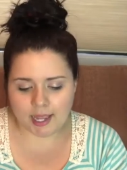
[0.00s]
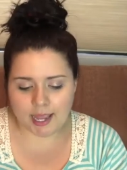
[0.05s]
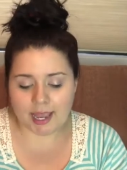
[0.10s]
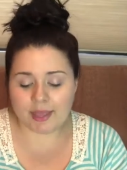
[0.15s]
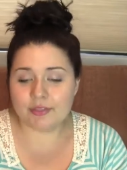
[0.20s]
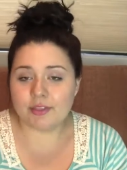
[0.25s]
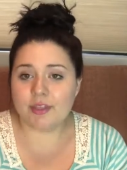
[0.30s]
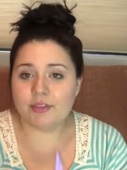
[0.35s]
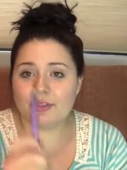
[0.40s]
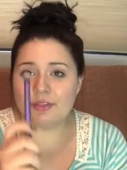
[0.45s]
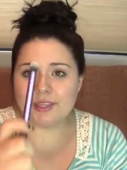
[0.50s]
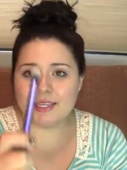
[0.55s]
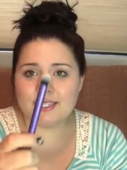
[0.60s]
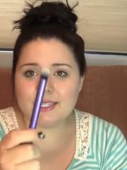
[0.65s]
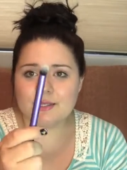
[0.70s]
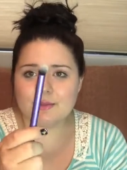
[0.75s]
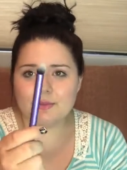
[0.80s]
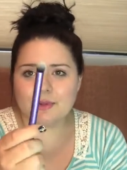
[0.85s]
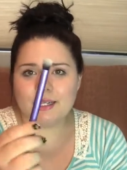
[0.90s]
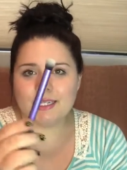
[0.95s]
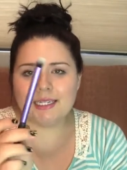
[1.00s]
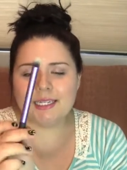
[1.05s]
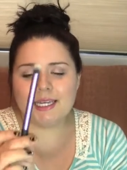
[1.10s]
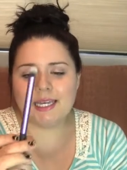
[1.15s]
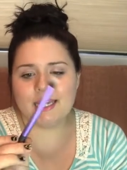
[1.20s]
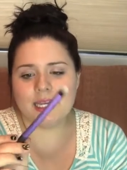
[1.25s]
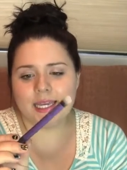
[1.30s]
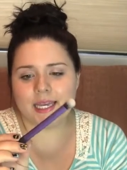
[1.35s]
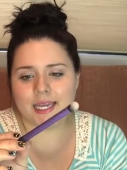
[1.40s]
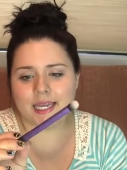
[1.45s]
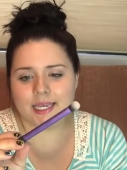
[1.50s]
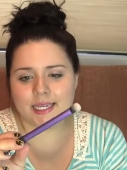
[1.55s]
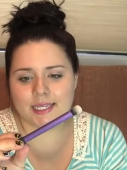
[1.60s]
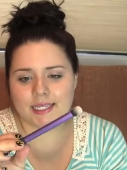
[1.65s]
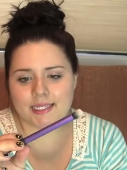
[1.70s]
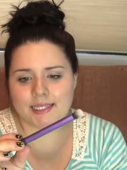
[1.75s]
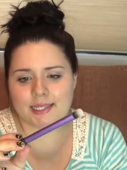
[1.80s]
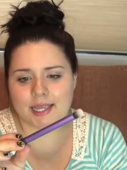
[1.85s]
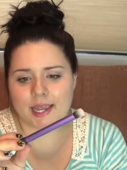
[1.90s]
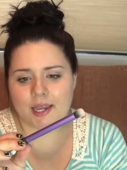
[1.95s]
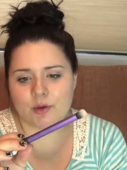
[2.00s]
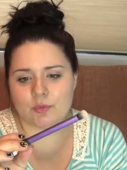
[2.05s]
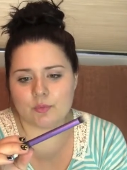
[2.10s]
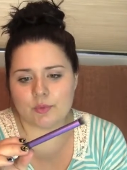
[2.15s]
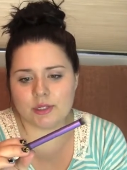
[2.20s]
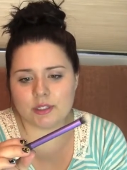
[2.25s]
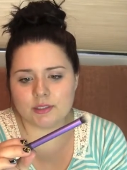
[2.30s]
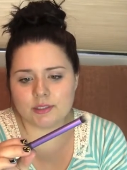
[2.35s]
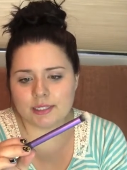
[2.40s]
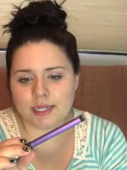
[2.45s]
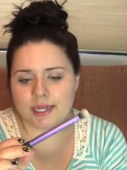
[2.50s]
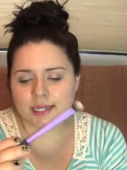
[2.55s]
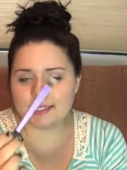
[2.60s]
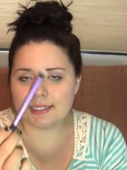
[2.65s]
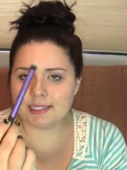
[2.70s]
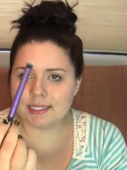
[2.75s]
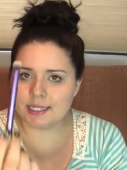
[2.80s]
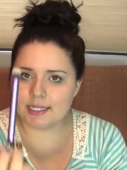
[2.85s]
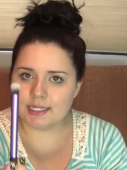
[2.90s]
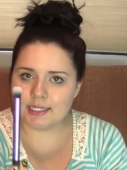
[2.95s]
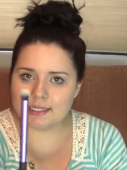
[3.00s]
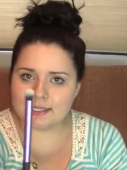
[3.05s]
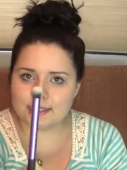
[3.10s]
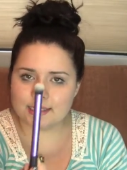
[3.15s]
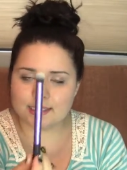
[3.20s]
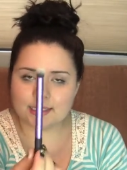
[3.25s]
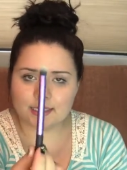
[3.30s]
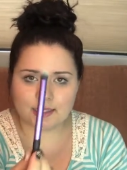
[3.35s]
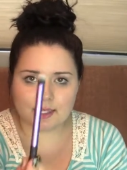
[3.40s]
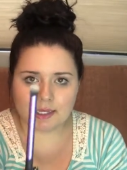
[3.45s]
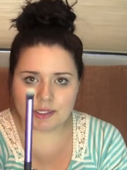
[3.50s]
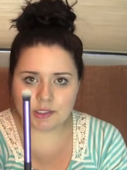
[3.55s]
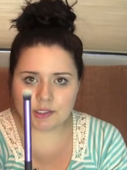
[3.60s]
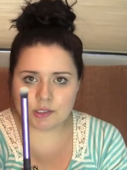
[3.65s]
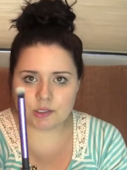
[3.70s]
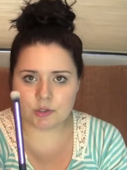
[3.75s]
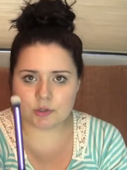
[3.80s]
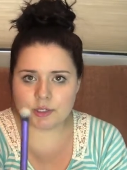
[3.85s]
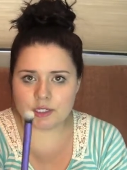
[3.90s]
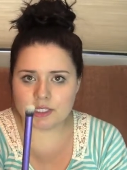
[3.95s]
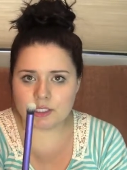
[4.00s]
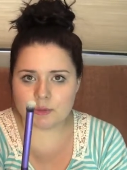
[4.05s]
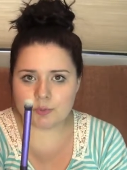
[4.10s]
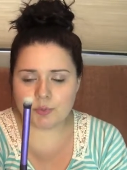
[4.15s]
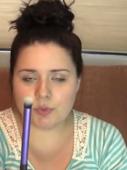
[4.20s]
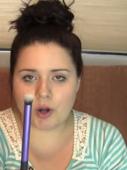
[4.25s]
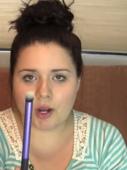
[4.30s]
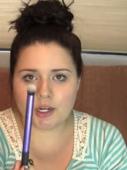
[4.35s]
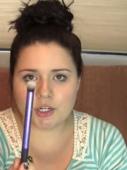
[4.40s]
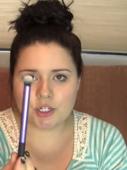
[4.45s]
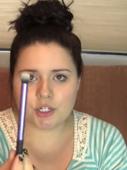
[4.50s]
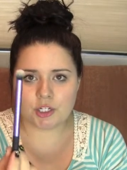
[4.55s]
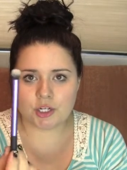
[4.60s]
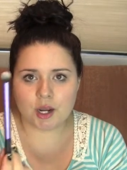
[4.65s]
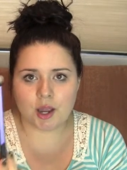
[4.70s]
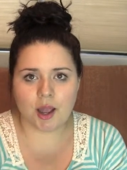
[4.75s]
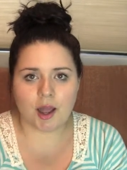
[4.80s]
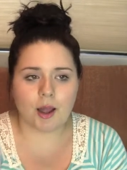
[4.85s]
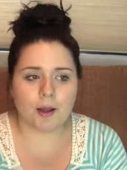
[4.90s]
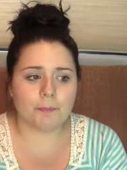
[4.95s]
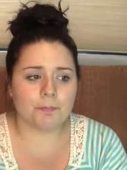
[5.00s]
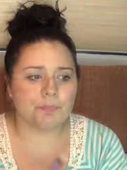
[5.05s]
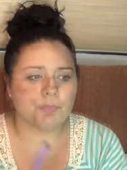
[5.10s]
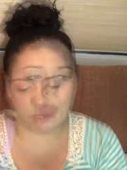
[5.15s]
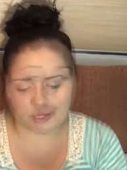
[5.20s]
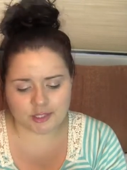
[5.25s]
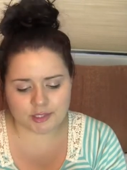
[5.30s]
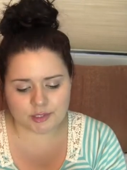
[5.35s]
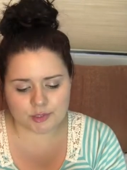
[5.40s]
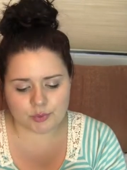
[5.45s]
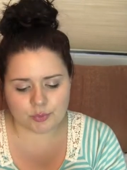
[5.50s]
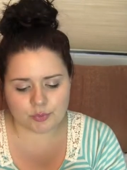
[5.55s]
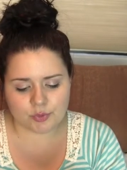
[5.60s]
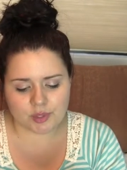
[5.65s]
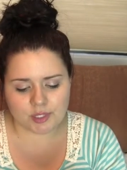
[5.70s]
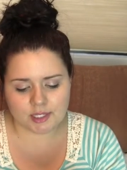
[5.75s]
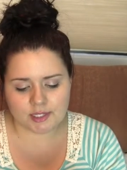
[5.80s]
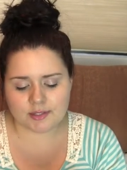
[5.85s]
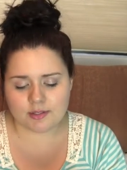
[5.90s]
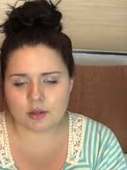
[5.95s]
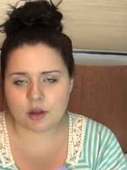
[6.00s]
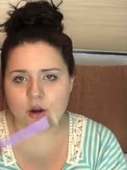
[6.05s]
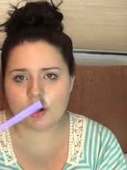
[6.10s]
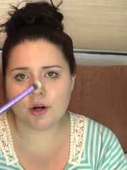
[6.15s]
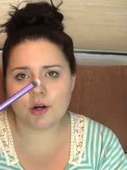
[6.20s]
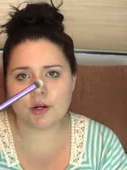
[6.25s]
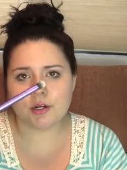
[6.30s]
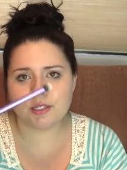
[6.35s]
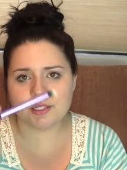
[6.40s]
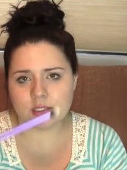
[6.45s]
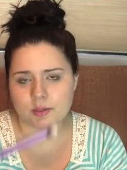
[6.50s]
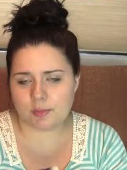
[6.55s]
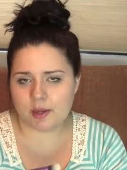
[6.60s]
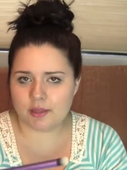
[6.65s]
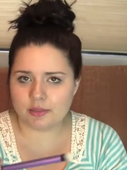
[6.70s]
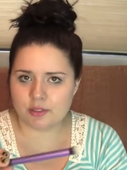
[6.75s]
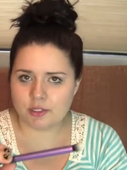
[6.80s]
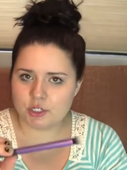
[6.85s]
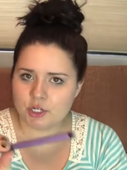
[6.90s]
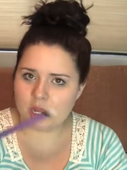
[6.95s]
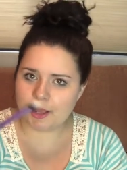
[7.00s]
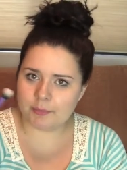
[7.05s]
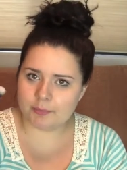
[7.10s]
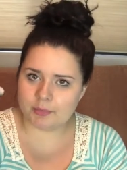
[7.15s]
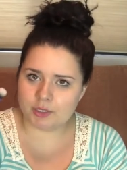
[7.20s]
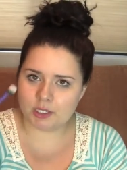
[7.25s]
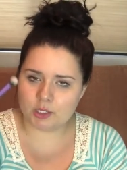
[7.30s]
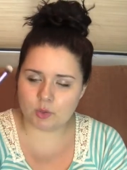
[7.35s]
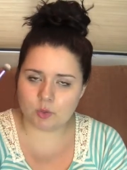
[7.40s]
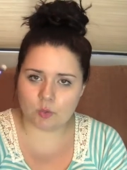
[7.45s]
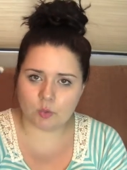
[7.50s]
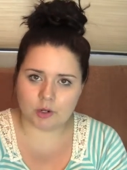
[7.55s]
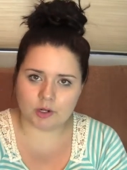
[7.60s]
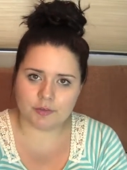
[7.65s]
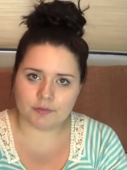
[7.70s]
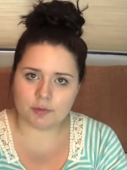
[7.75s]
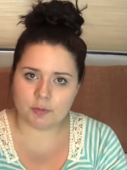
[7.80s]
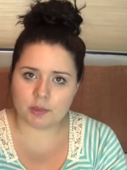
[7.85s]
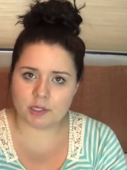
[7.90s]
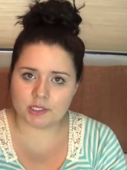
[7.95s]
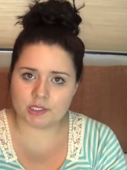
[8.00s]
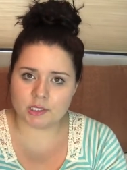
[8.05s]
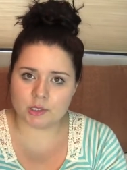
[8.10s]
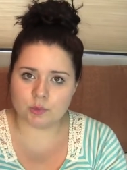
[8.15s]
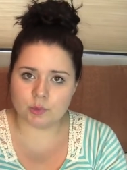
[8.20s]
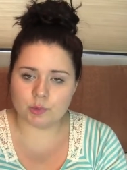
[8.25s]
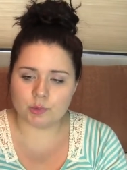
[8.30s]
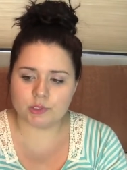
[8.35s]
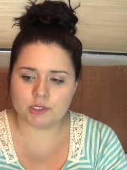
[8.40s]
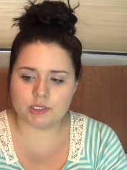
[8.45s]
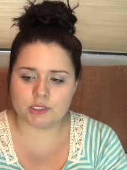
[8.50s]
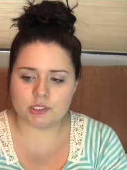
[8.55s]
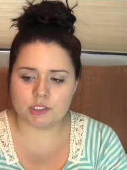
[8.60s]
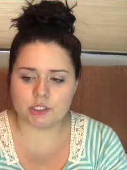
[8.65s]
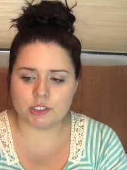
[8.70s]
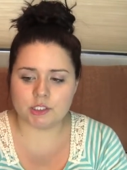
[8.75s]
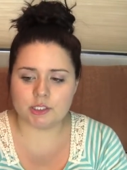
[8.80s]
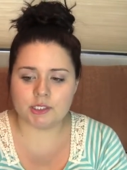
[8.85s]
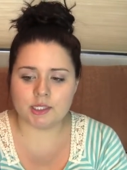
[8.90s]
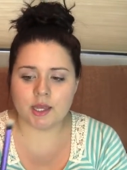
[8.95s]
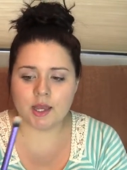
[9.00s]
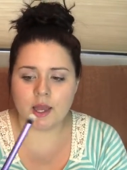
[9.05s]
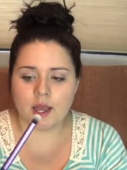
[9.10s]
And then this one is a Real Techniques Deluxe Crease Brush. Um, anyway, so these are Samantha Chapman, one of the Pixiwoo sisters,